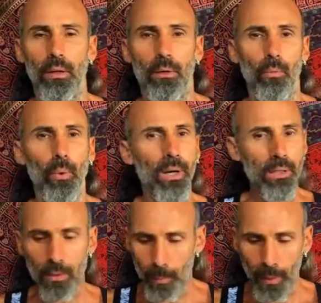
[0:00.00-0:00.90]
Where is
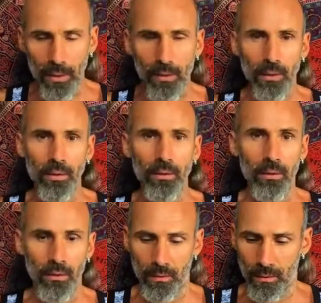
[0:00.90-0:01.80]
the party?
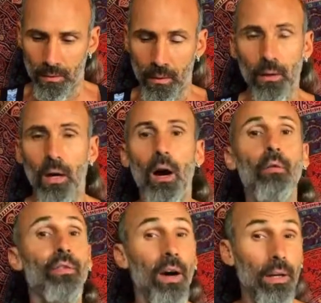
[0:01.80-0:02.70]
How
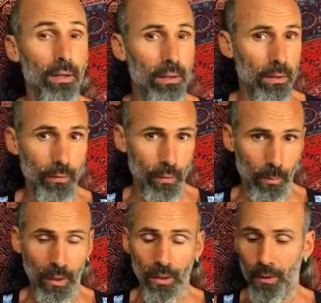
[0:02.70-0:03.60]
far it is
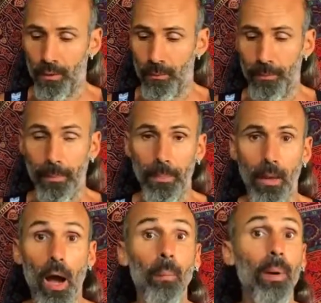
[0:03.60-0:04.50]
from here?
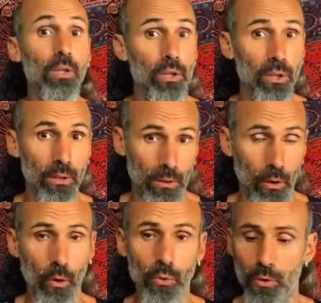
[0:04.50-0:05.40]
How much it
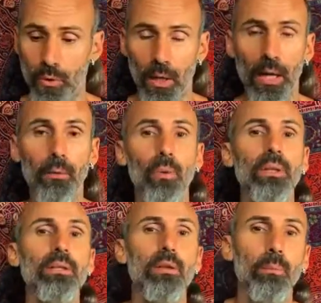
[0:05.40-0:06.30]
costs? And
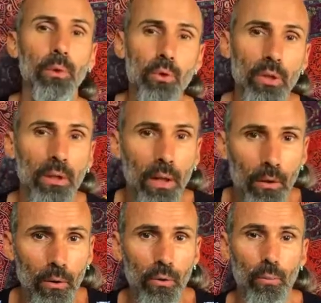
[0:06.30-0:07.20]
what is the music they're
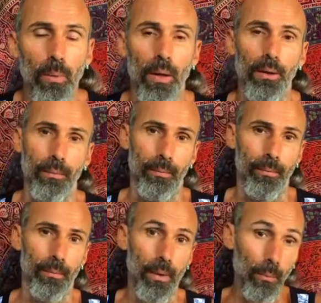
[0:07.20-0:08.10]
going to play?
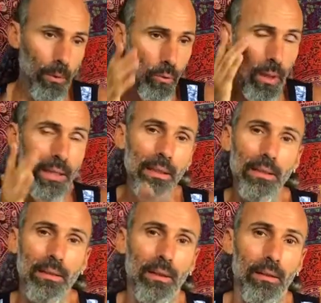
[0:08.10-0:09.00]
I want to
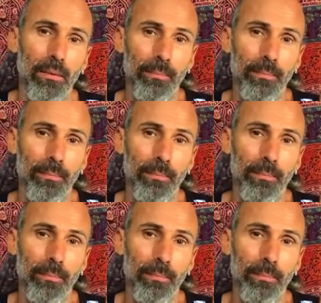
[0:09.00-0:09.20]
understand.